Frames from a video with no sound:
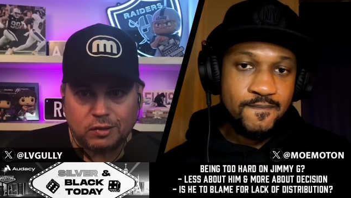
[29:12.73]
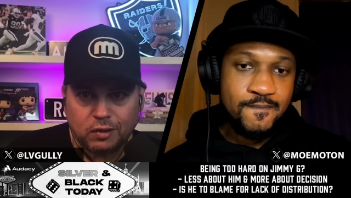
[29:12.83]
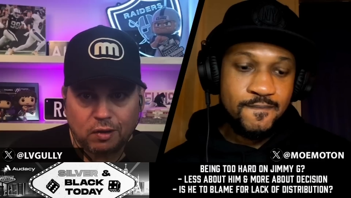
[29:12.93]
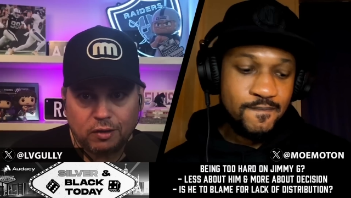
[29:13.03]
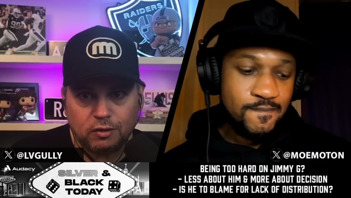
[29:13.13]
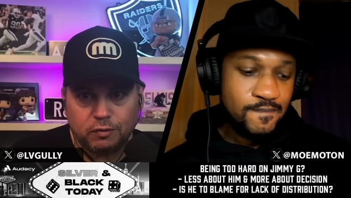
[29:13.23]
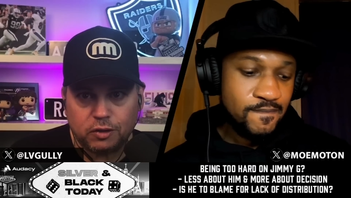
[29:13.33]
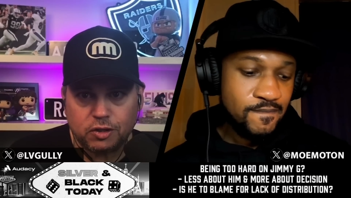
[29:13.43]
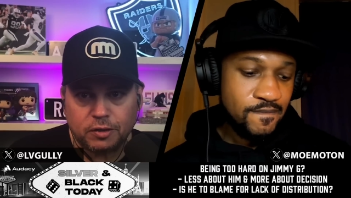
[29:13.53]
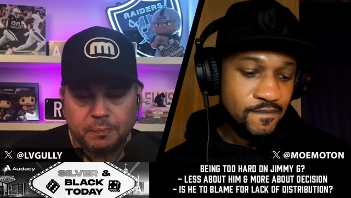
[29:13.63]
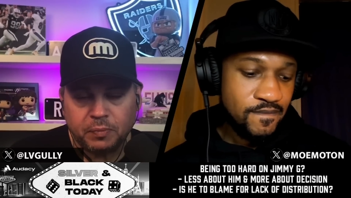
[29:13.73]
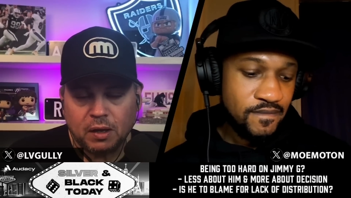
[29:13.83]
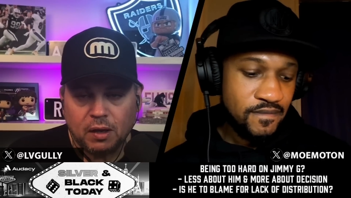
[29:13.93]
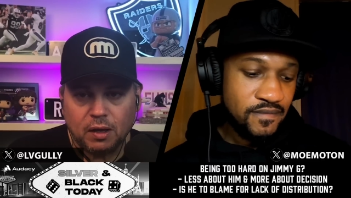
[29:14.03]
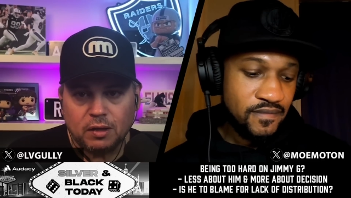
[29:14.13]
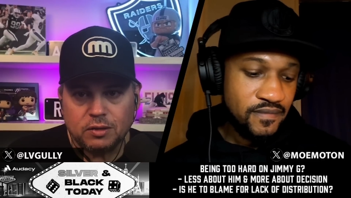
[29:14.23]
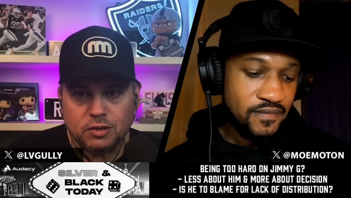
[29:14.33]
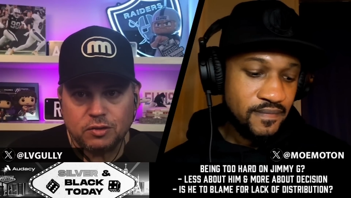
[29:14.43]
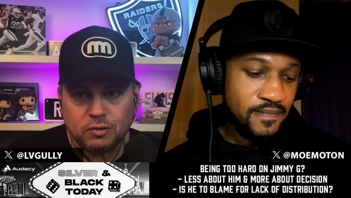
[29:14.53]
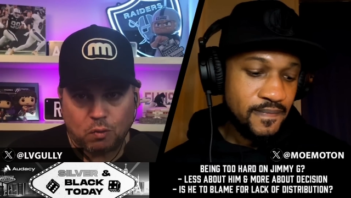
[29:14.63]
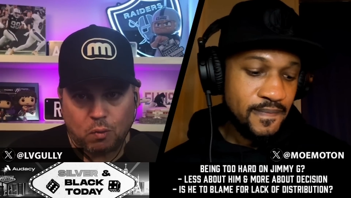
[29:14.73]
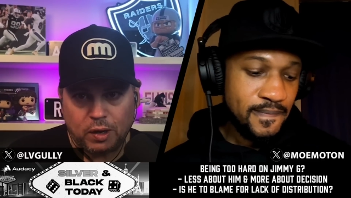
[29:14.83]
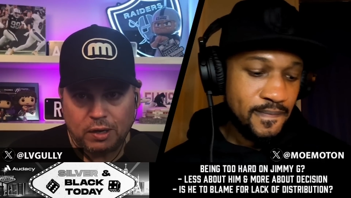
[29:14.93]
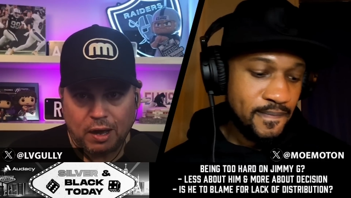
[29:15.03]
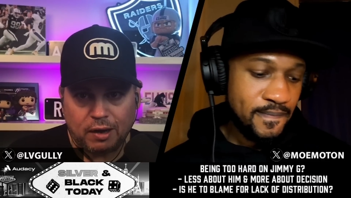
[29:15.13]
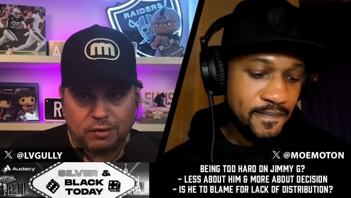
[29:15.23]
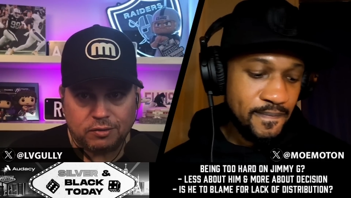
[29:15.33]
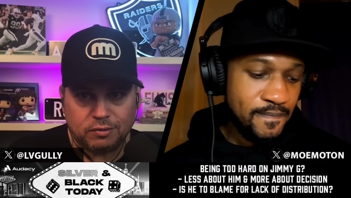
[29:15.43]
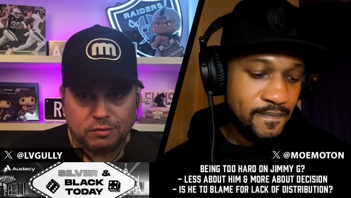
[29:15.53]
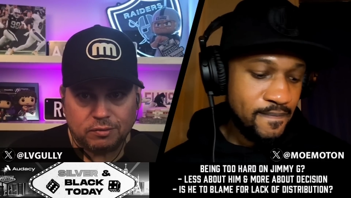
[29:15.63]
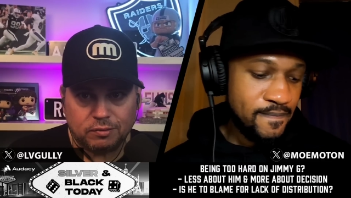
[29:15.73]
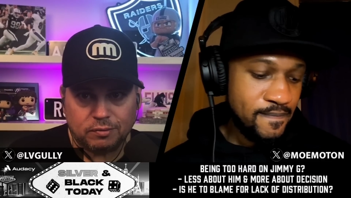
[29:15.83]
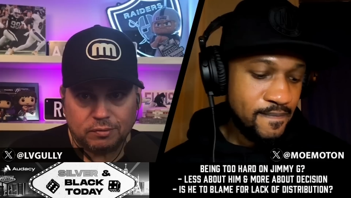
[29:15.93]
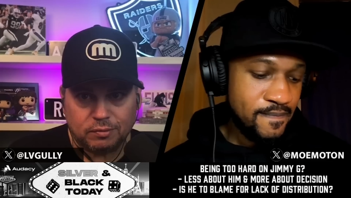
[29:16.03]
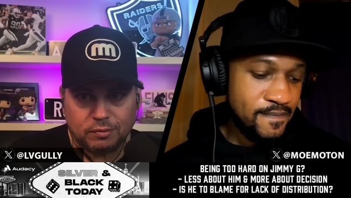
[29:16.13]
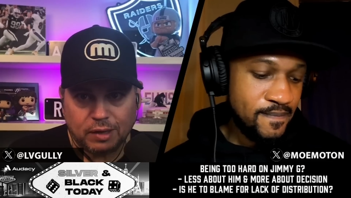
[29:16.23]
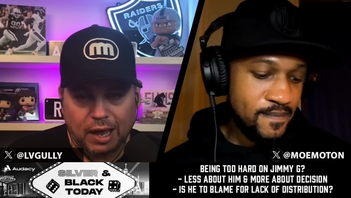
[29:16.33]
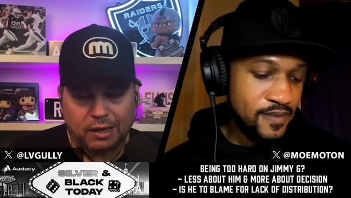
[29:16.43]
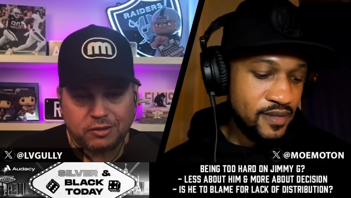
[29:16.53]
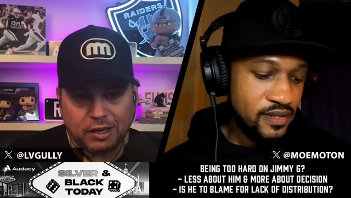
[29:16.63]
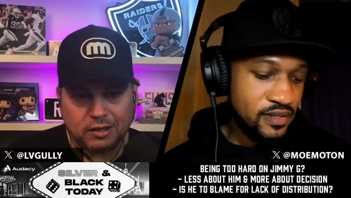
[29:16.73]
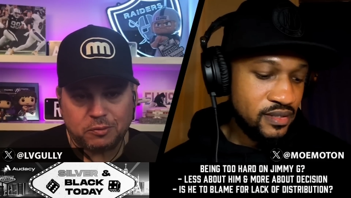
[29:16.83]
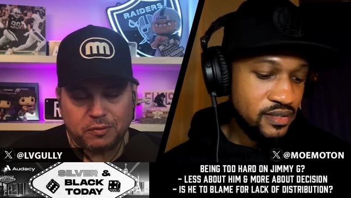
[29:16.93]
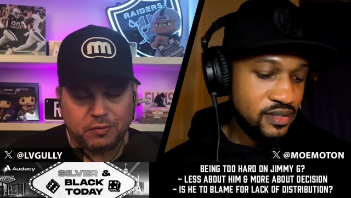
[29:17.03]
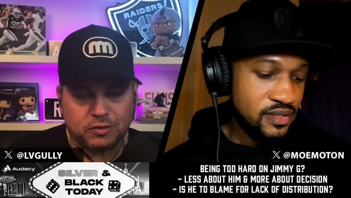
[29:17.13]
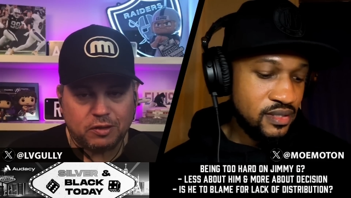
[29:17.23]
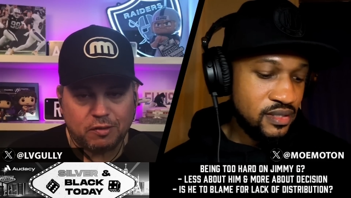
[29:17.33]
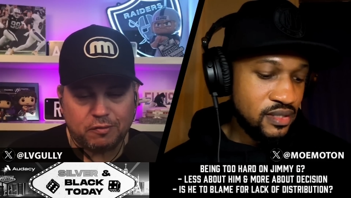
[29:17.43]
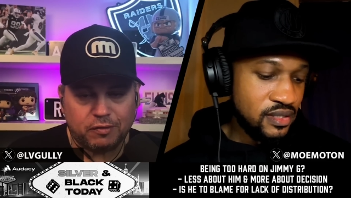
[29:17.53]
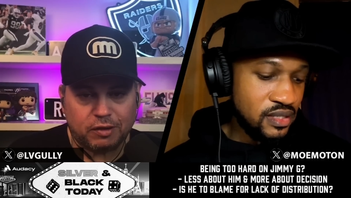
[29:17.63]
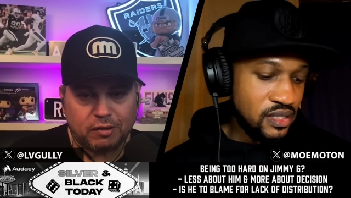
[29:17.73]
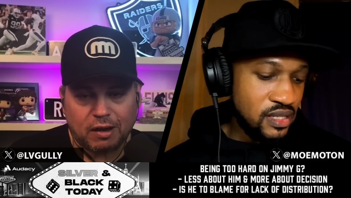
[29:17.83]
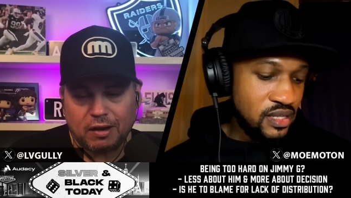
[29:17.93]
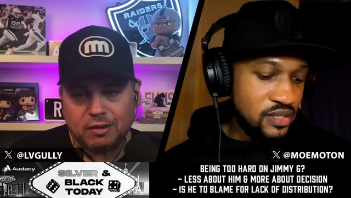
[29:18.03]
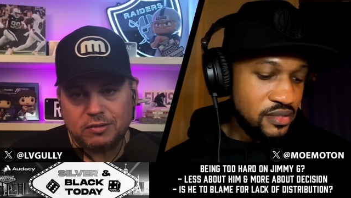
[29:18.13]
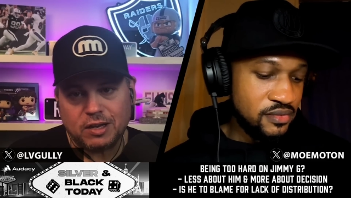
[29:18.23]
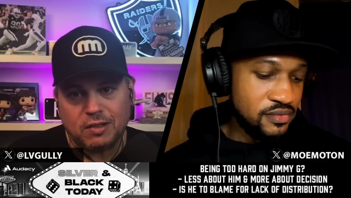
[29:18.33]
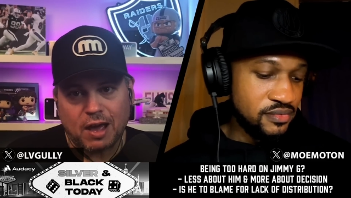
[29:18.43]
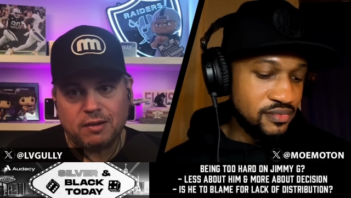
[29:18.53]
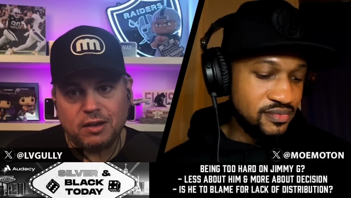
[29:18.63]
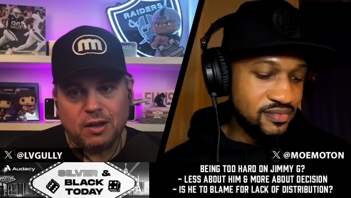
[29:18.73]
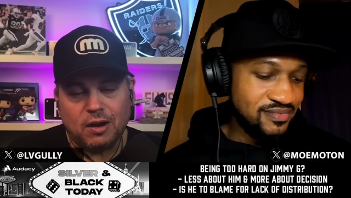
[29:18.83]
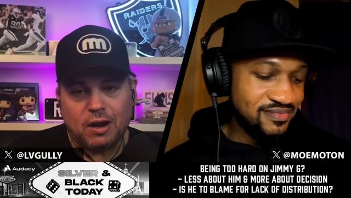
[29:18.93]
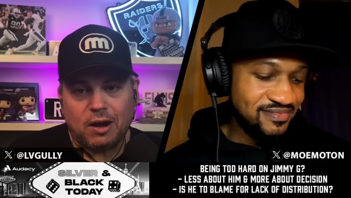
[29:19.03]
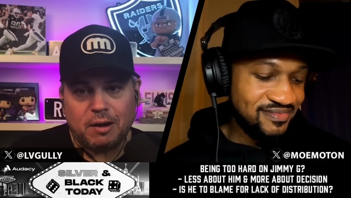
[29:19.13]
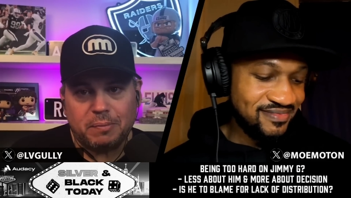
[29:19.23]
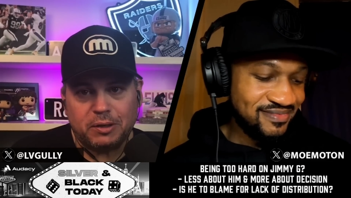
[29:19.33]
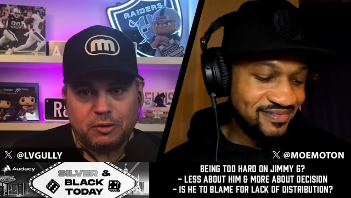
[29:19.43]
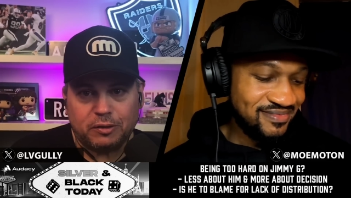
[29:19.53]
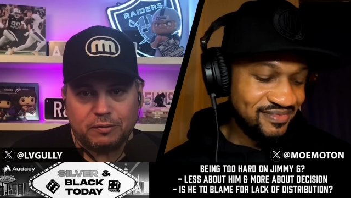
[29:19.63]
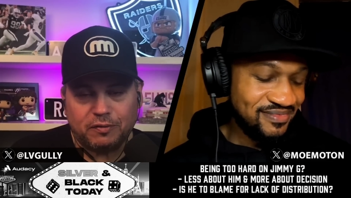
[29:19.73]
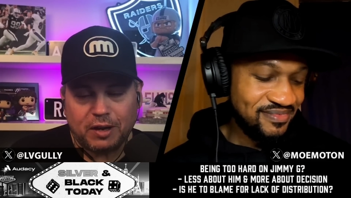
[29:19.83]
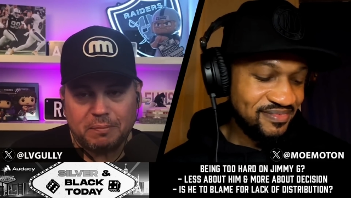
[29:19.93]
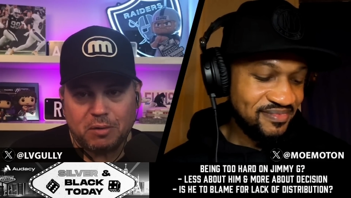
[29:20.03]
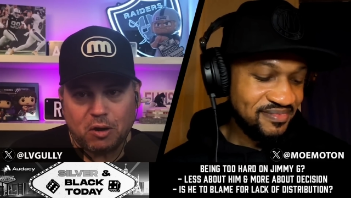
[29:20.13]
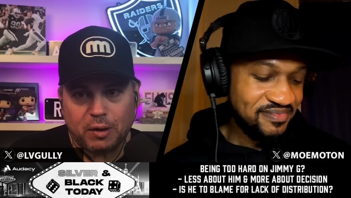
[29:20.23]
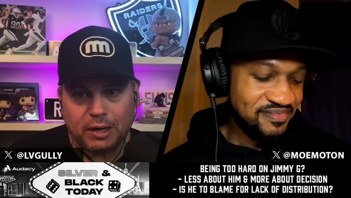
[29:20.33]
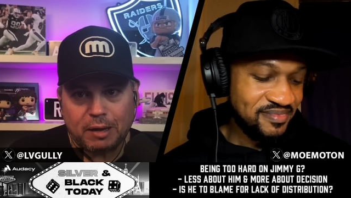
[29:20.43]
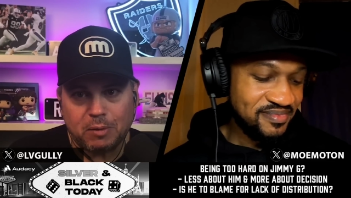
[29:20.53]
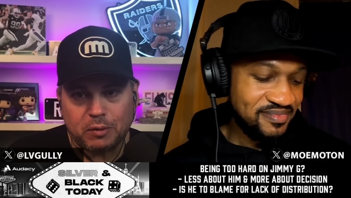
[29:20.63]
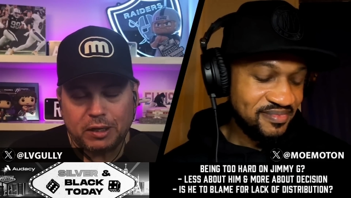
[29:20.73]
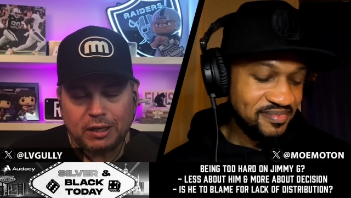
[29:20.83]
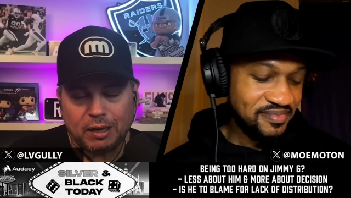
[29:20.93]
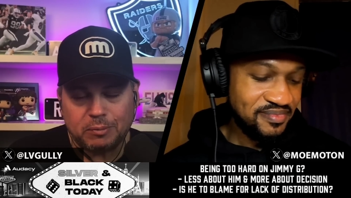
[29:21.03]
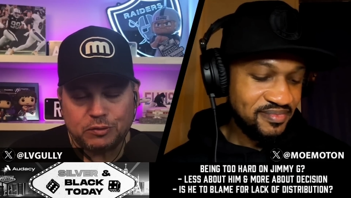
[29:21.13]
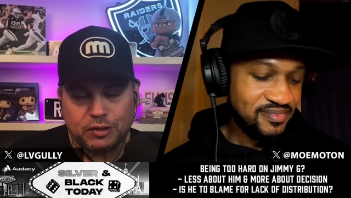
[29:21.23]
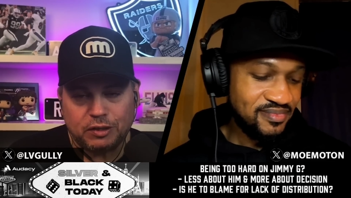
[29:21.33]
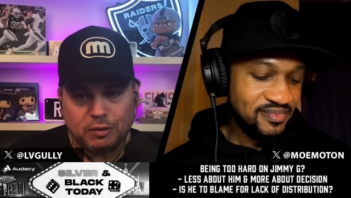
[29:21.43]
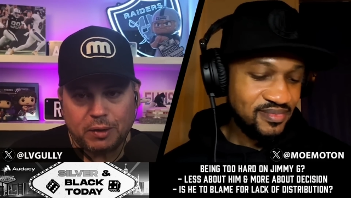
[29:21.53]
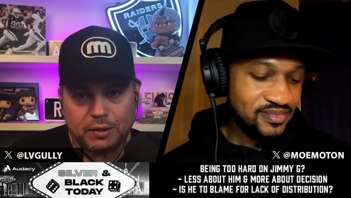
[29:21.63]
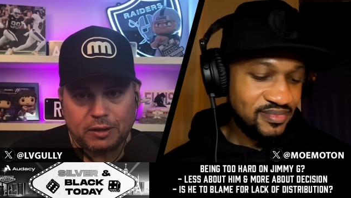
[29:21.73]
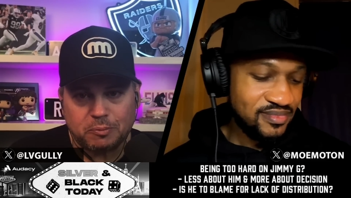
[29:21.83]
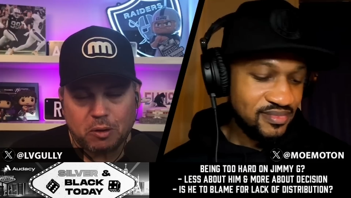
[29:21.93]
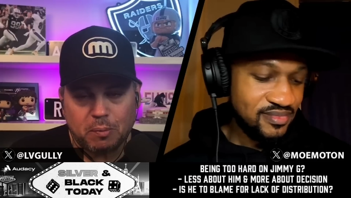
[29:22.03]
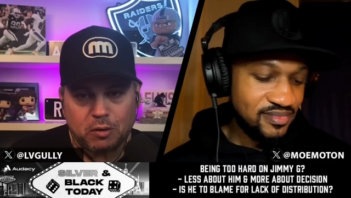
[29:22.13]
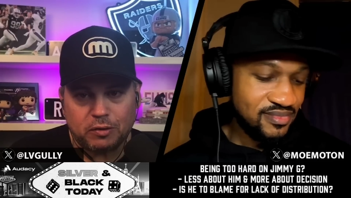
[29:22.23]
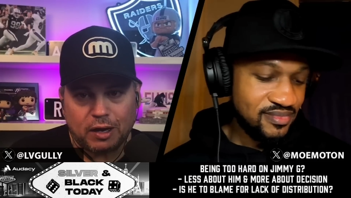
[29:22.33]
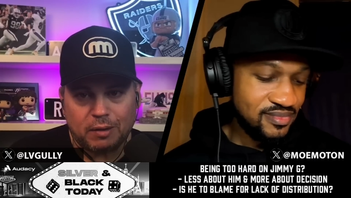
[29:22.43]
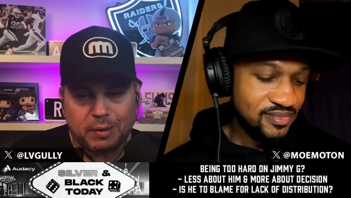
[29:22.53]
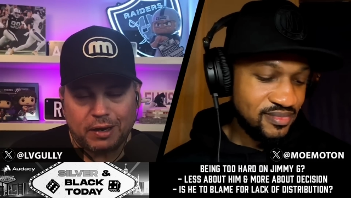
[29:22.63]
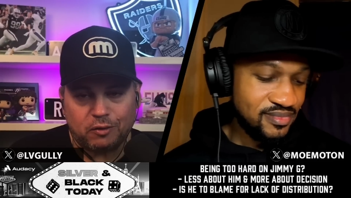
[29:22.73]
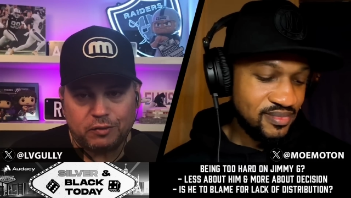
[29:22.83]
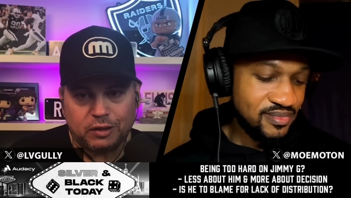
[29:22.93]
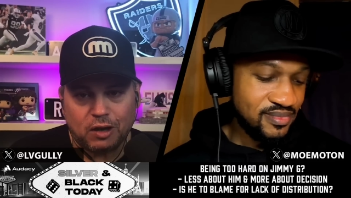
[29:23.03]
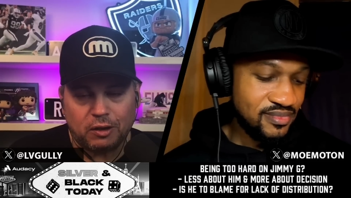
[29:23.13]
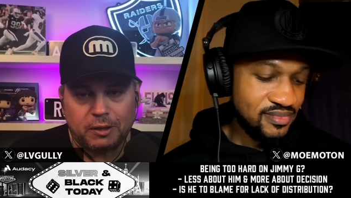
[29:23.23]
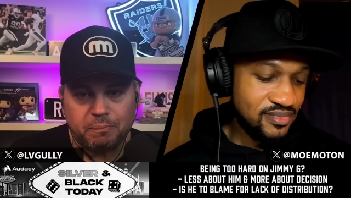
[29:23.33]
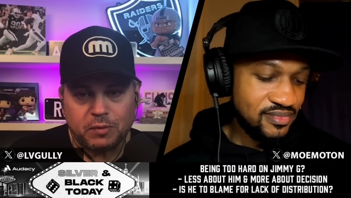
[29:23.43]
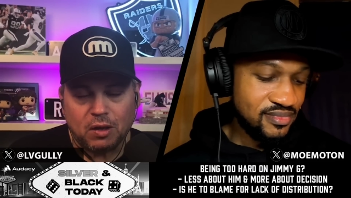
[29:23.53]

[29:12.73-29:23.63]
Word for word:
Speaker 1: to the audio version. Just tweet at us, X at us. We still haven't figured out how to say that, uh, but you can find Mo at M O E M O T O N. That's Mo Moten. I am at L V Gully.